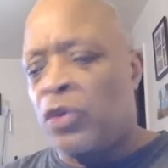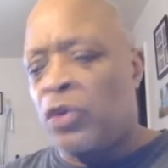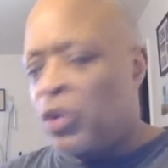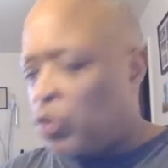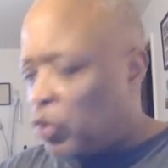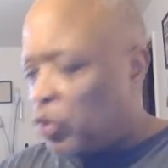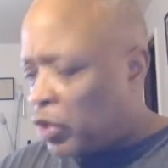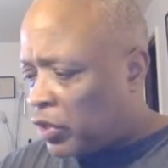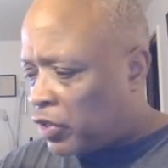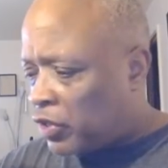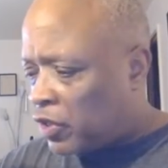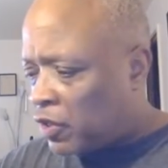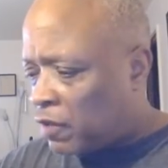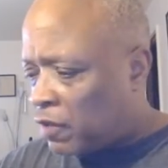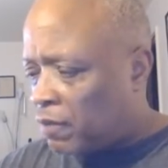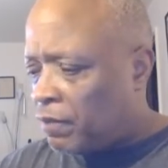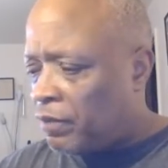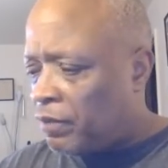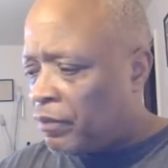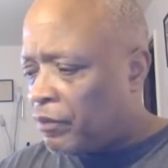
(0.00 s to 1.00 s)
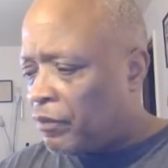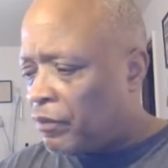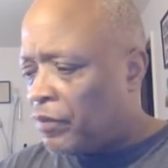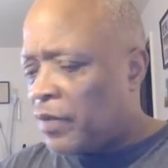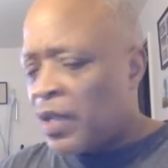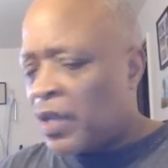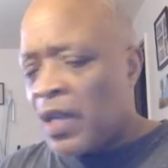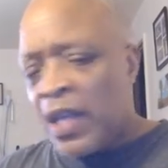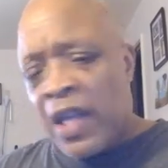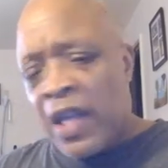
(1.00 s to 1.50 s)
It was,
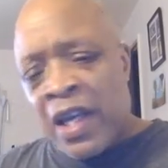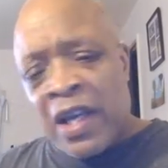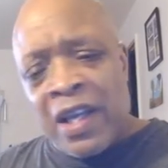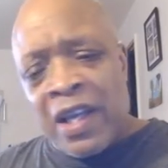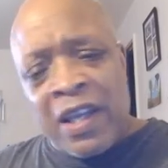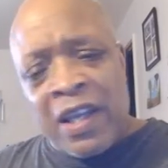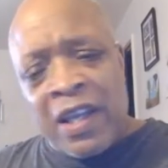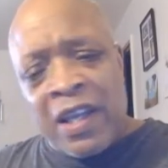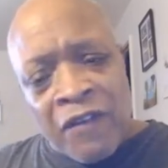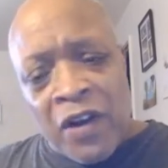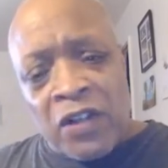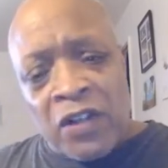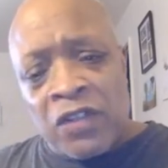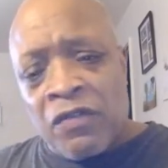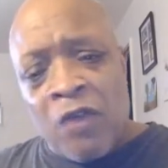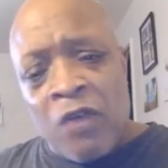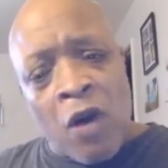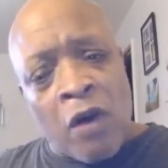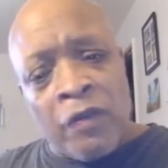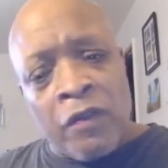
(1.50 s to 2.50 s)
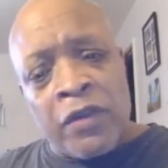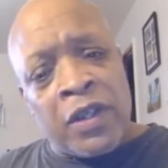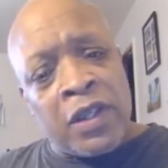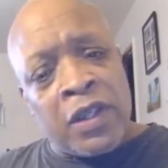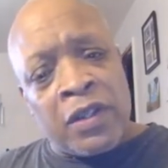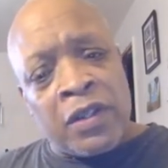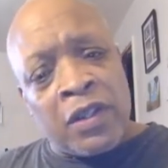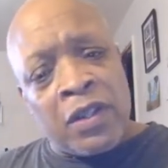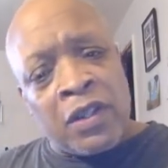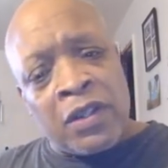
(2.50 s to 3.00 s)
and first of all,
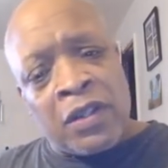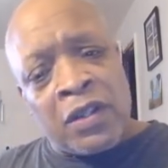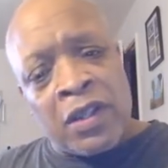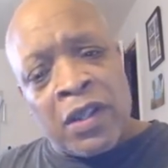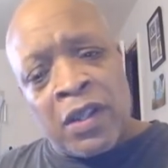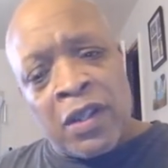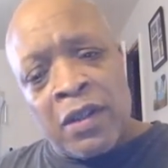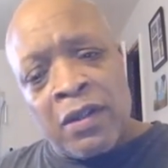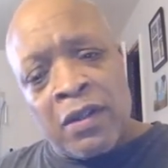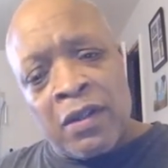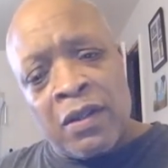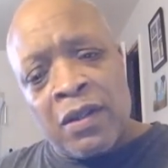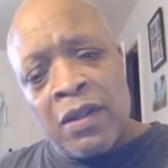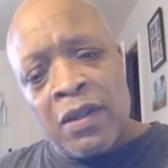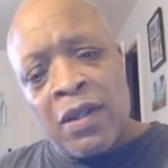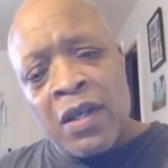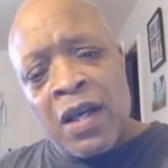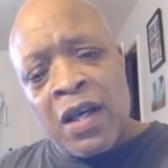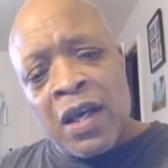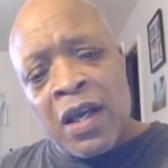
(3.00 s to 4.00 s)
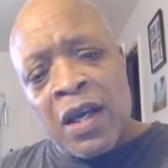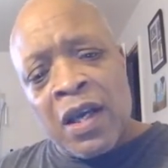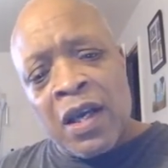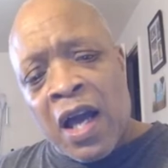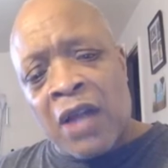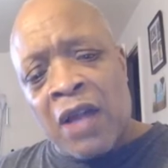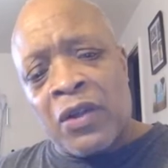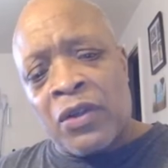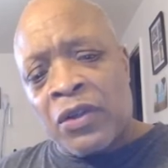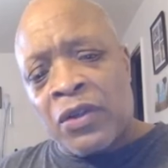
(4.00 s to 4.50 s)
the
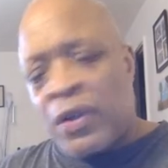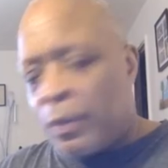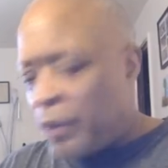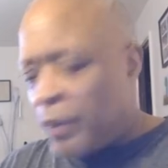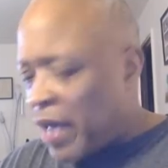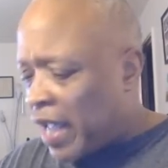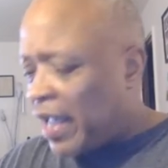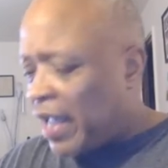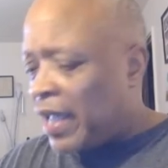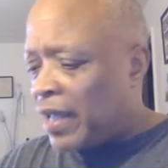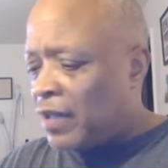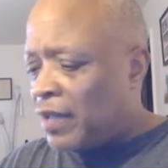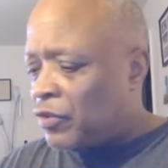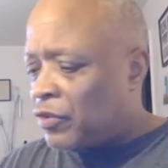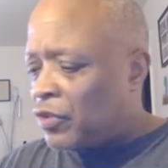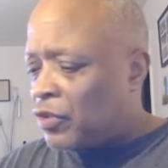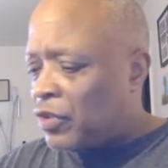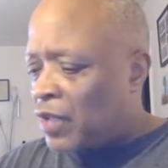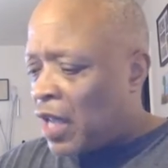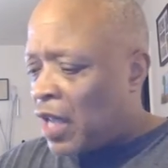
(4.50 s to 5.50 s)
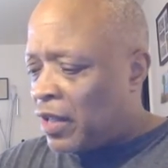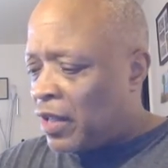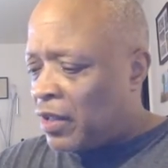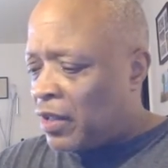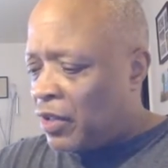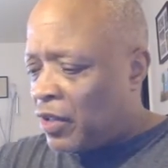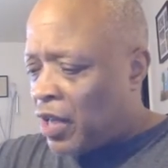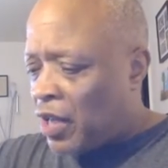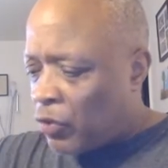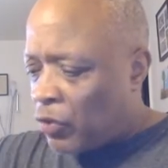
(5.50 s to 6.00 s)
color, the pans, they,
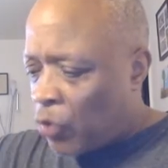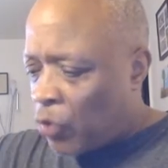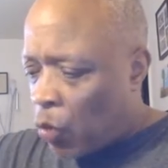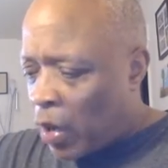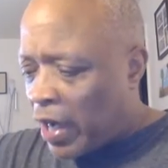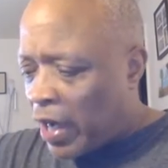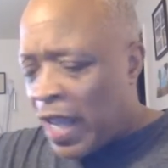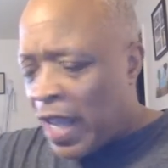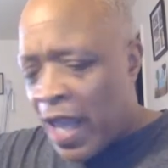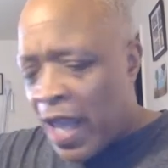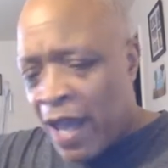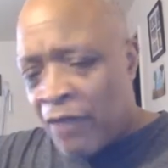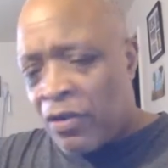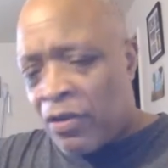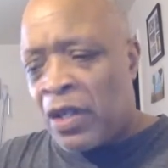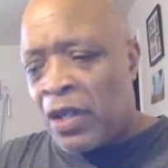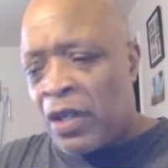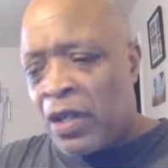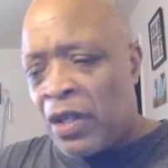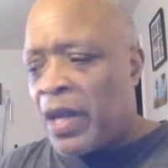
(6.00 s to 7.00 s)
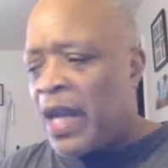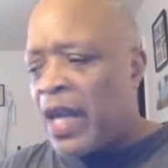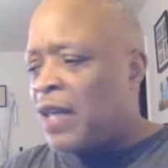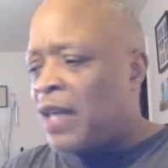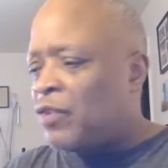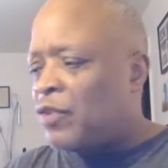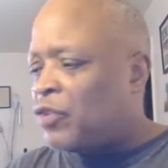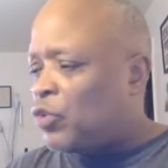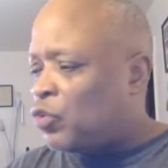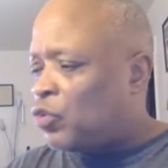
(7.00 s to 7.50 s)
you know, the way they have it in the
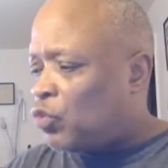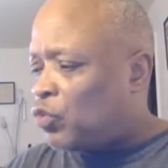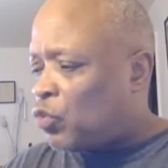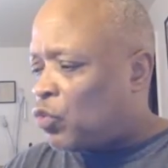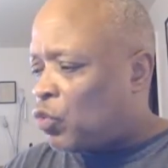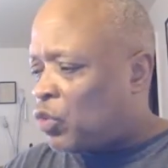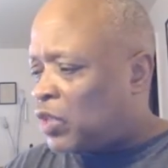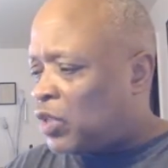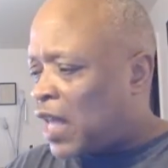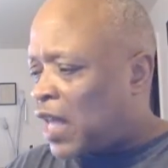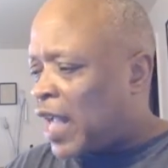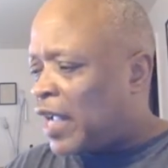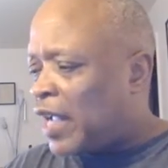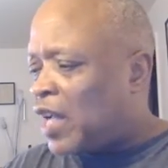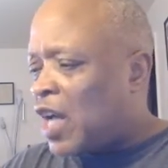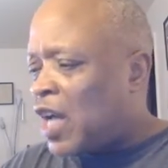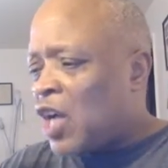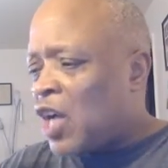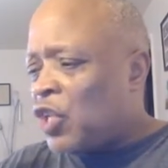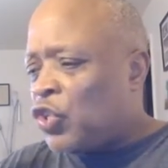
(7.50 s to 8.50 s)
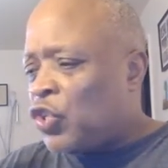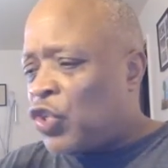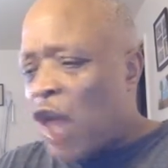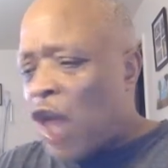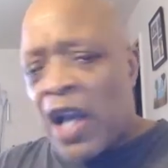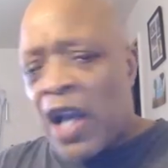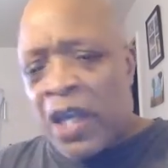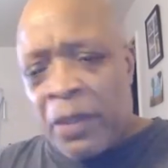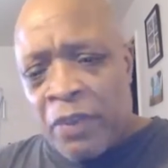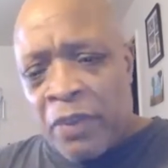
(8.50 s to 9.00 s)
pans was like
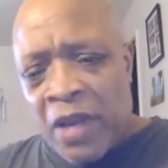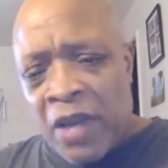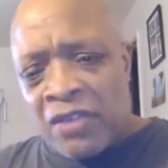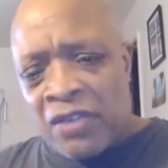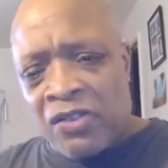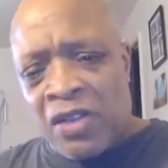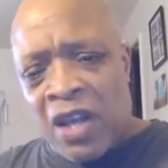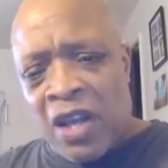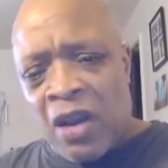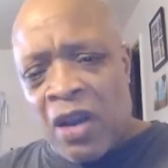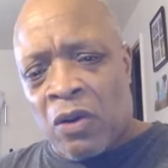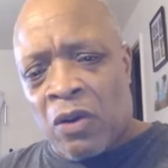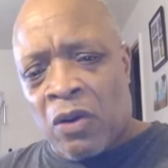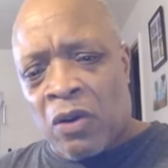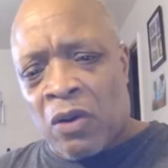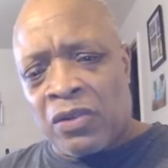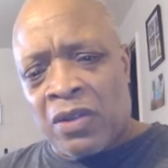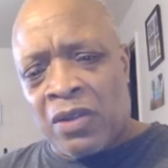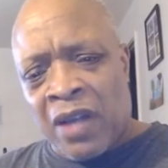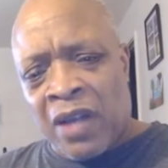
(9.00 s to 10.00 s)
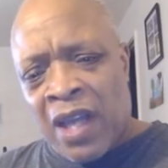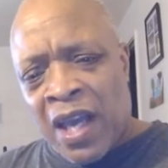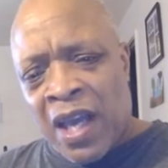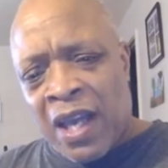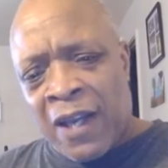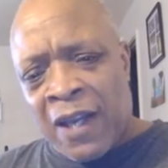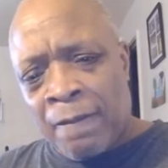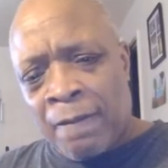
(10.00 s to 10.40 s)
chalky pastels, okay?